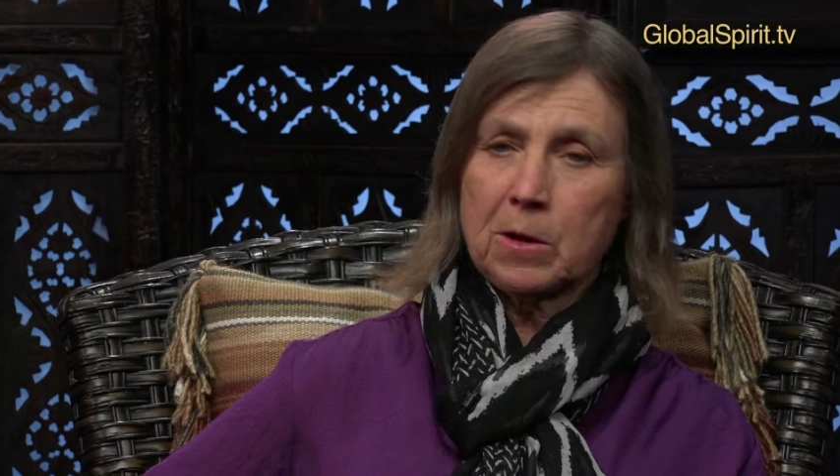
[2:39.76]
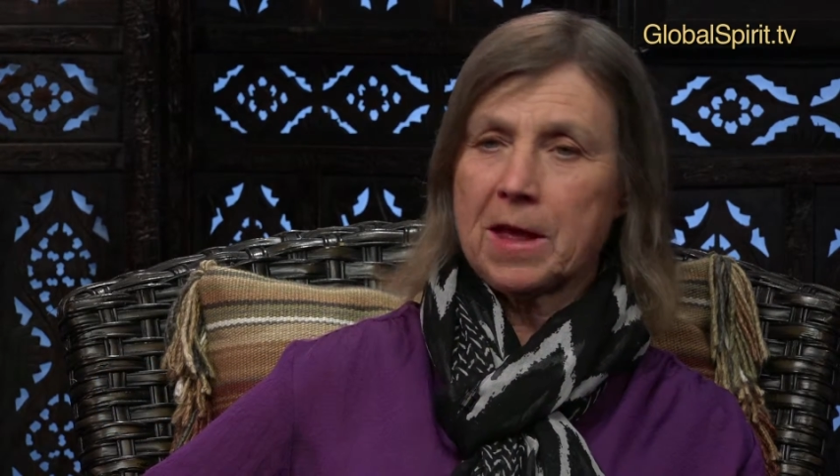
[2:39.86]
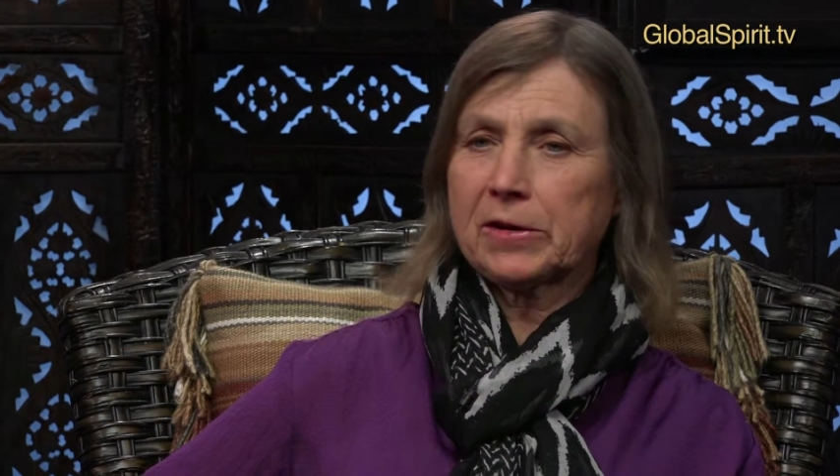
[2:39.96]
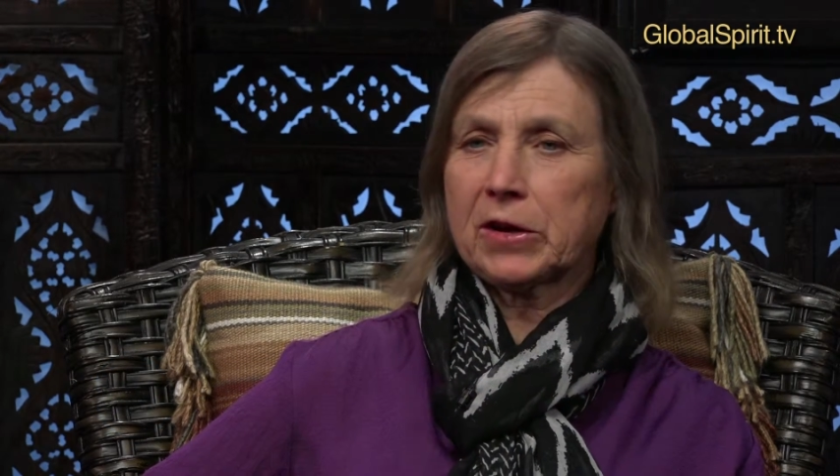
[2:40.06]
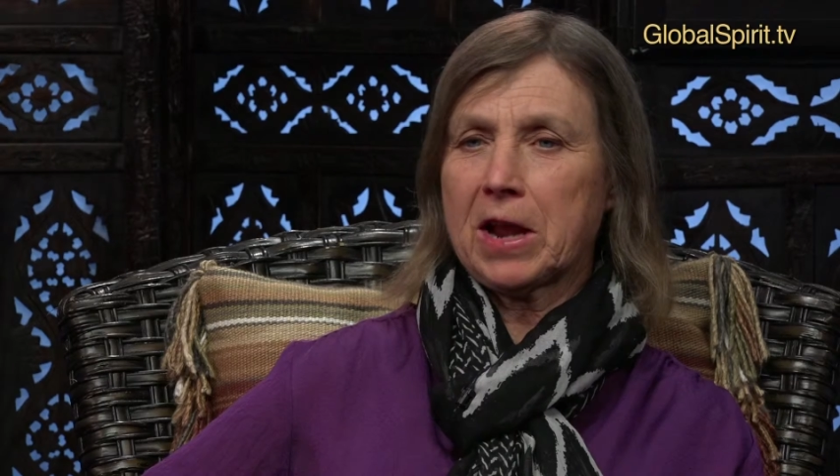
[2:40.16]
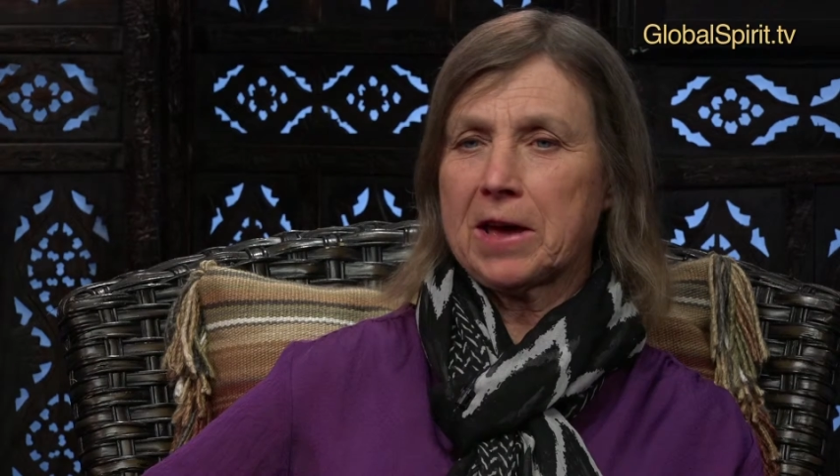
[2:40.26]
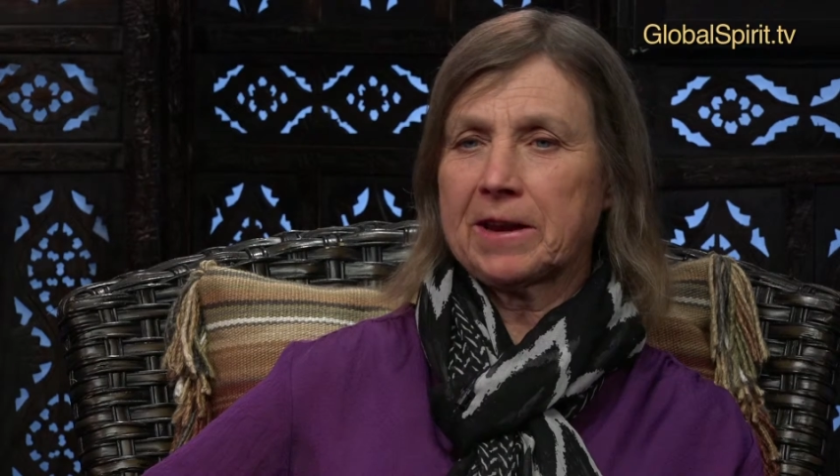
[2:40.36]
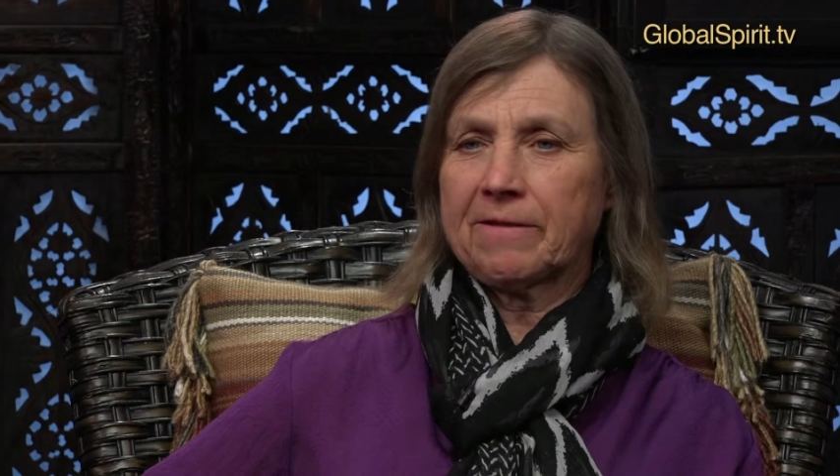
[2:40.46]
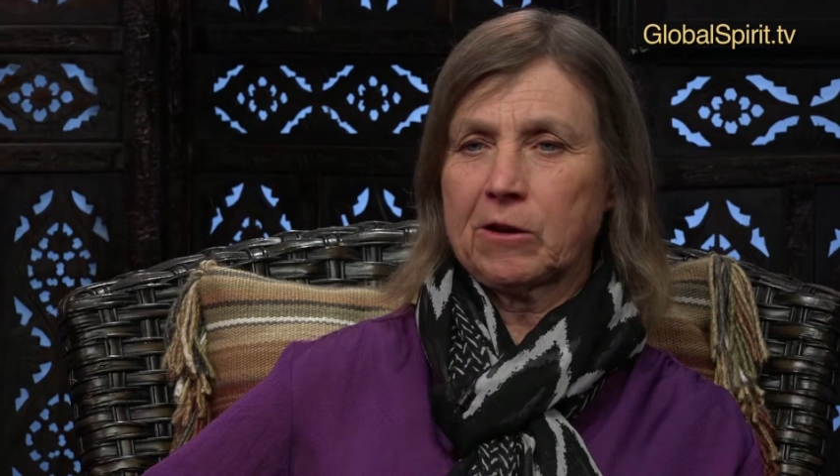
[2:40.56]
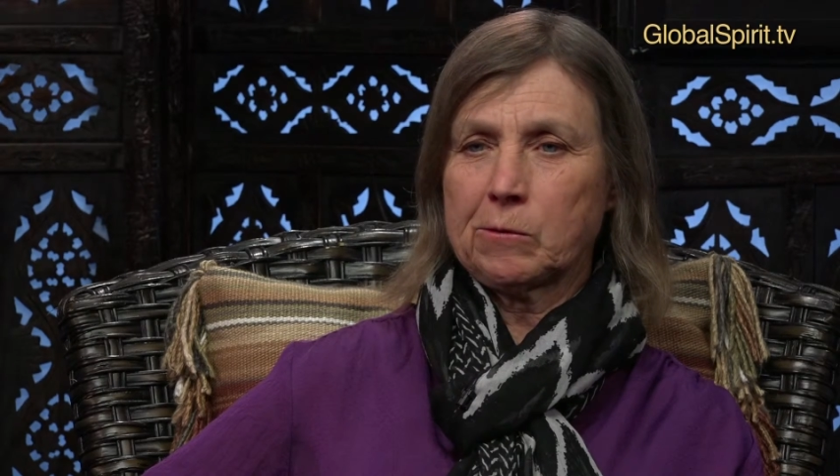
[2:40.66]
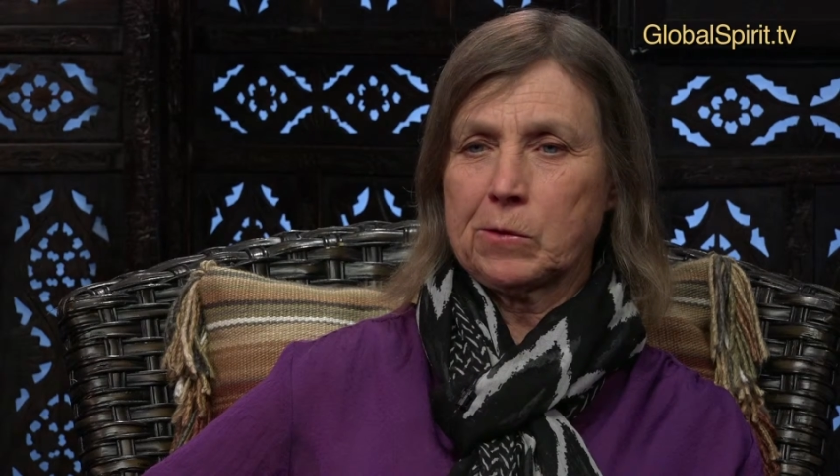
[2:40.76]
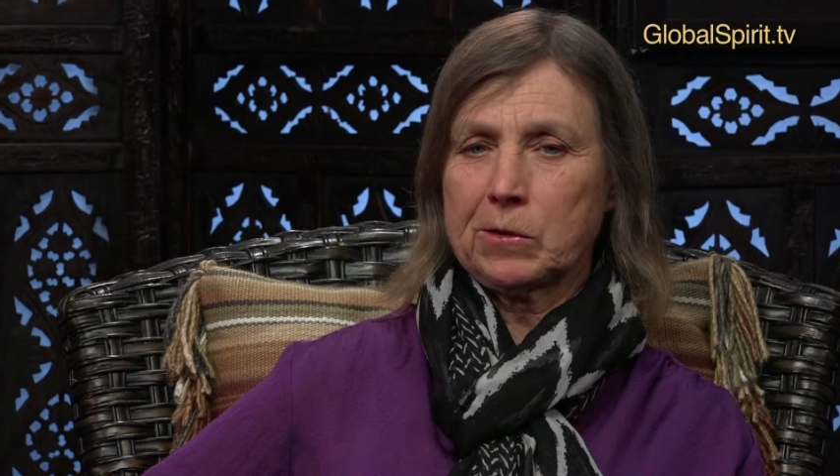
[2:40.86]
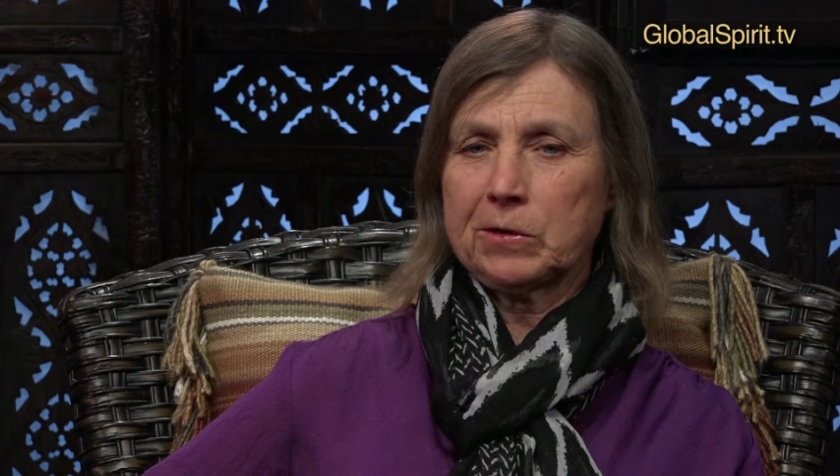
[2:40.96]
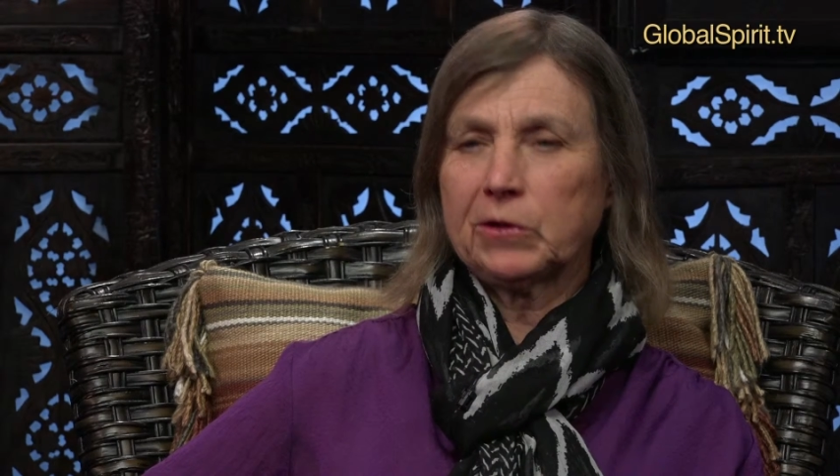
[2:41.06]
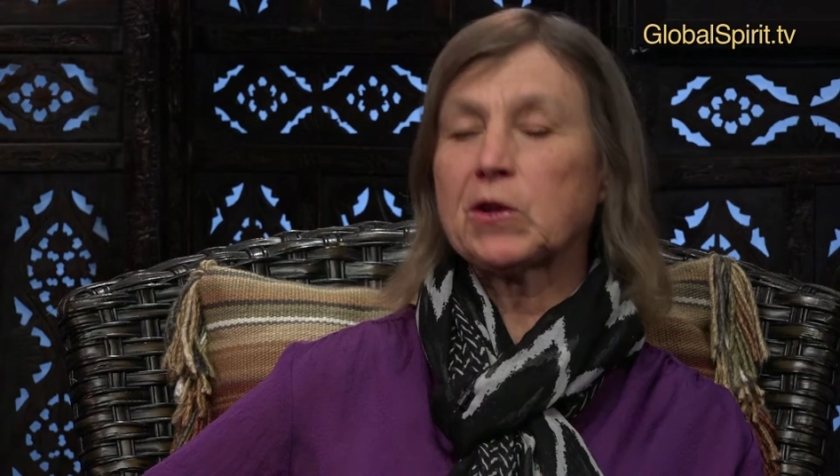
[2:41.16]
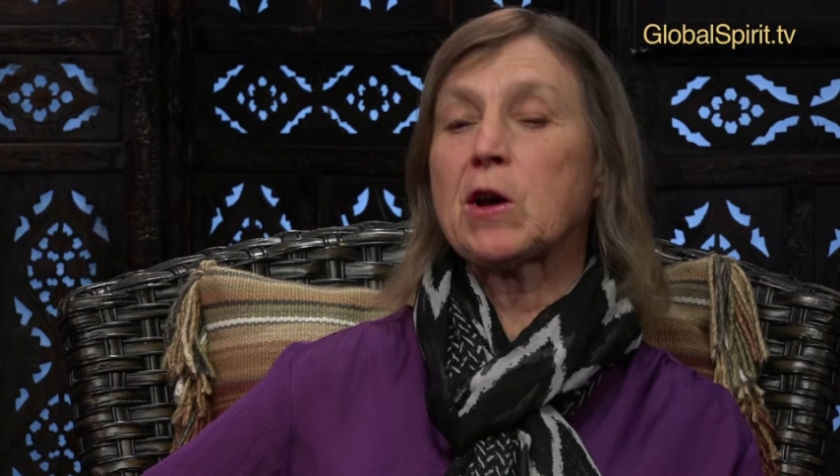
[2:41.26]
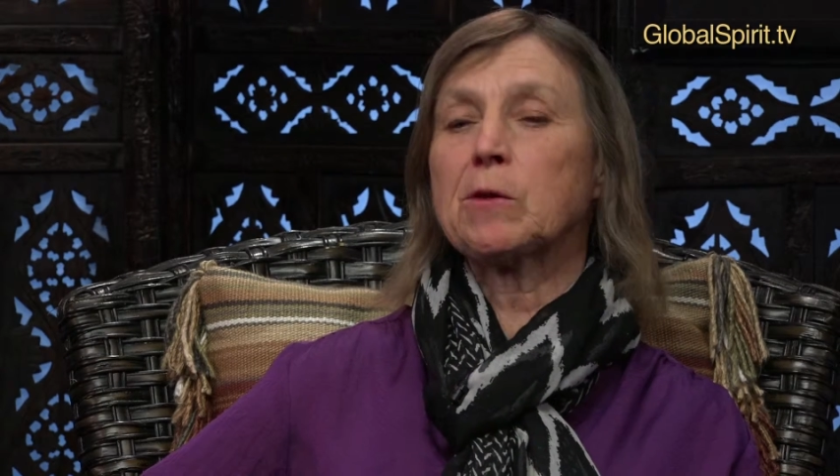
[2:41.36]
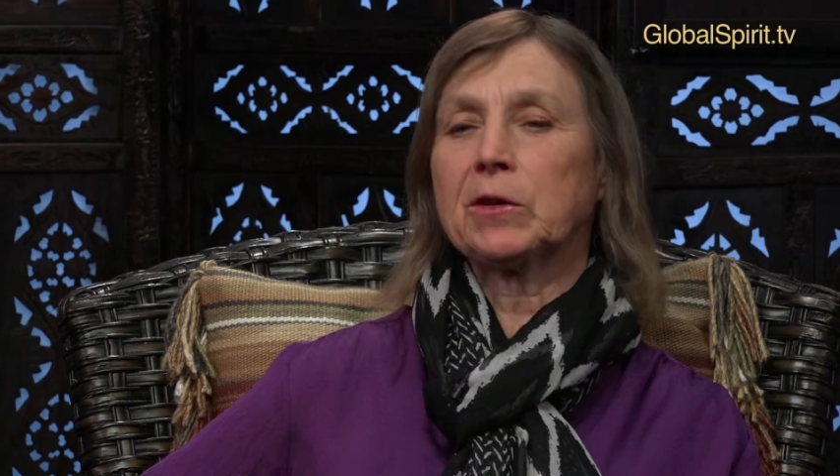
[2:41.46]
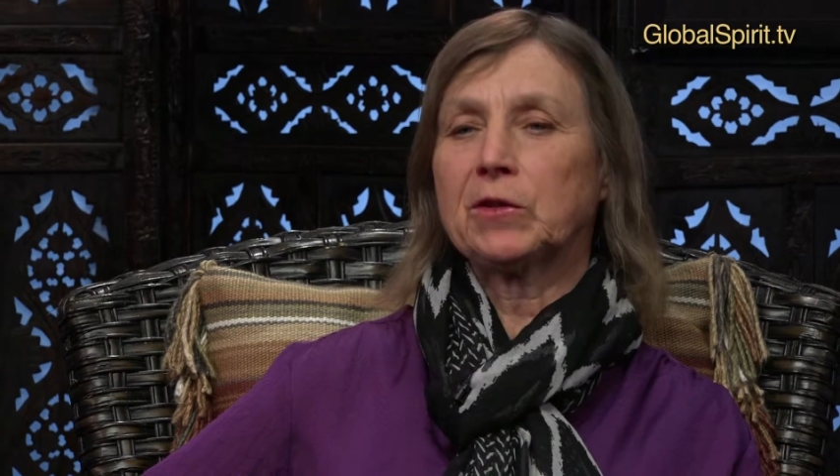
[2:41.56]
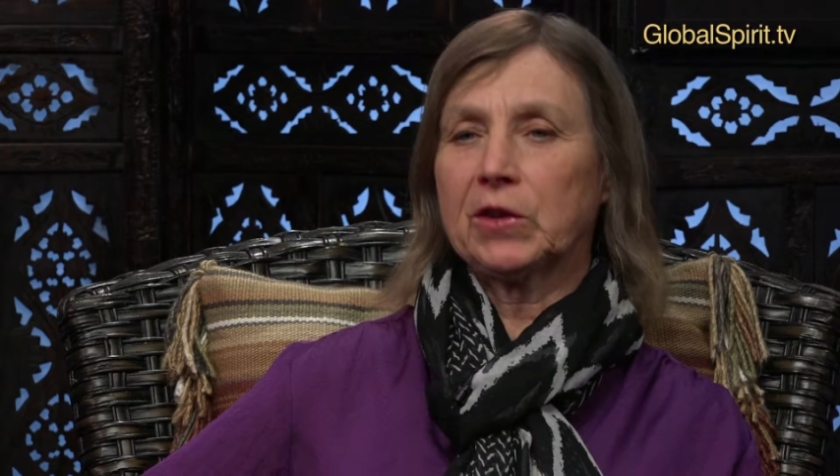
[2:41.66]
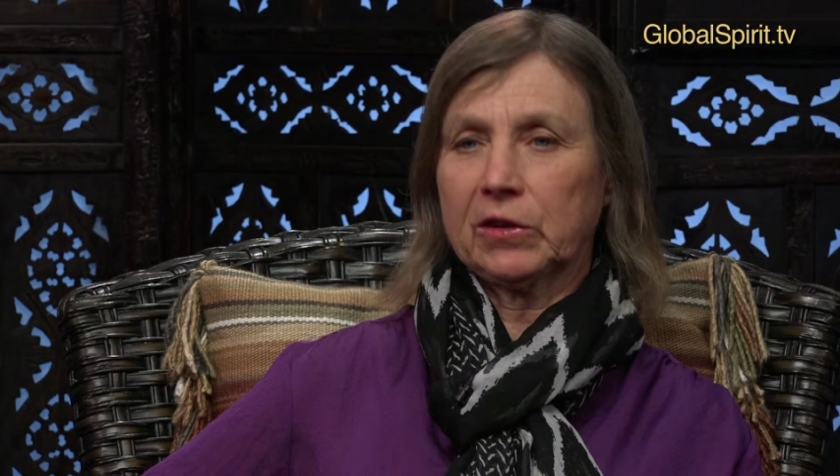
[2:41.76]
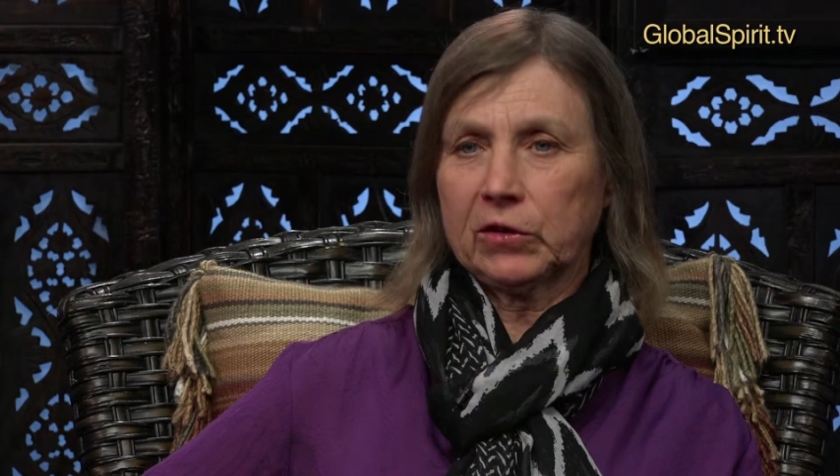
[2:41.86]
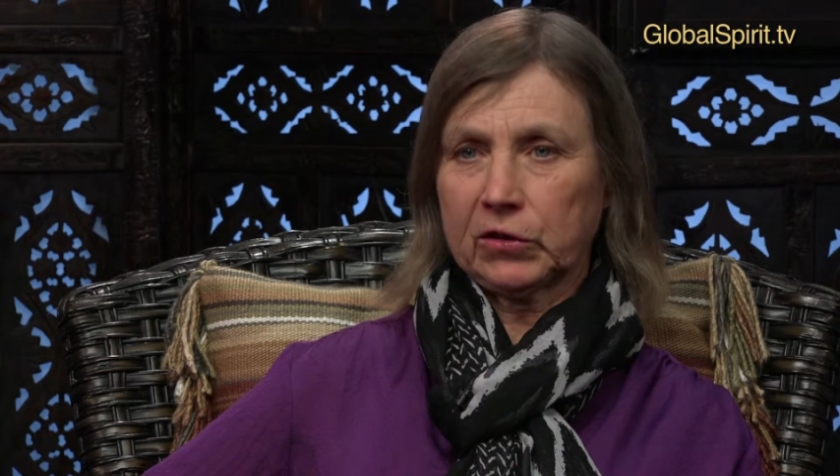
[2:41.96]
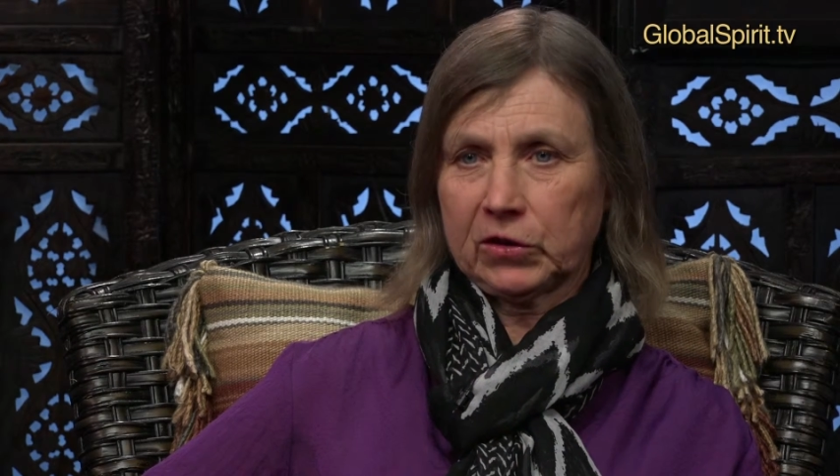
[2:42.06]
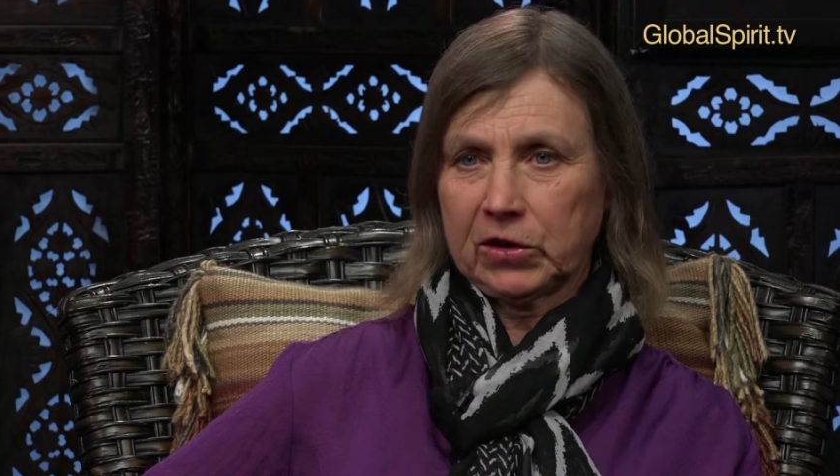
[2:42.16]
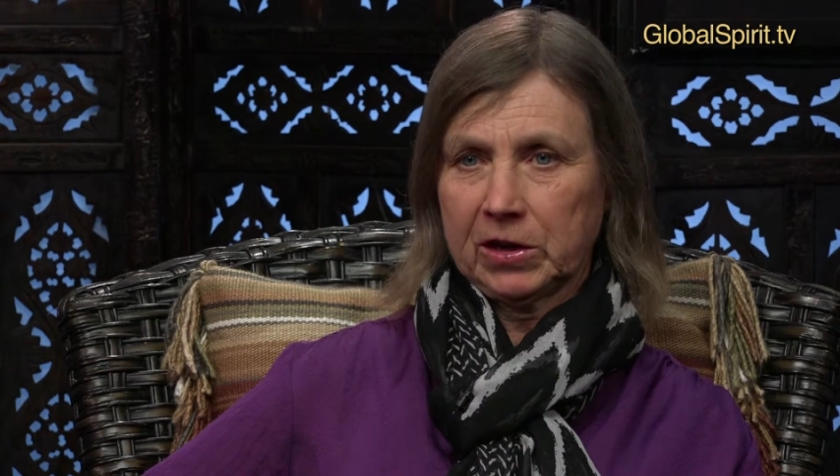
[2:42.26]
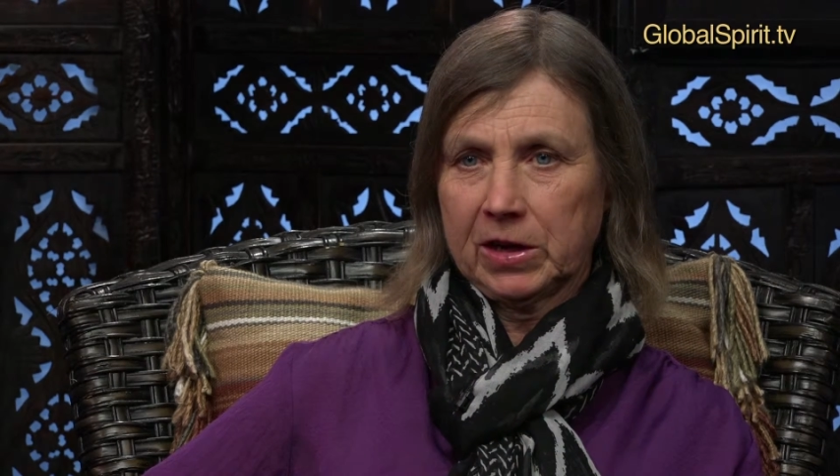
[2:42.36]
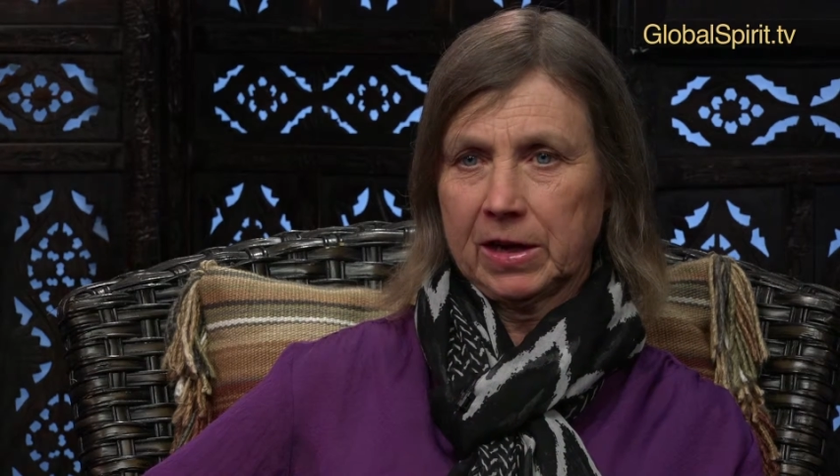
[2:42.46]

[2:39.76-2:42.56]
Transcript: echelon of our world is coexist.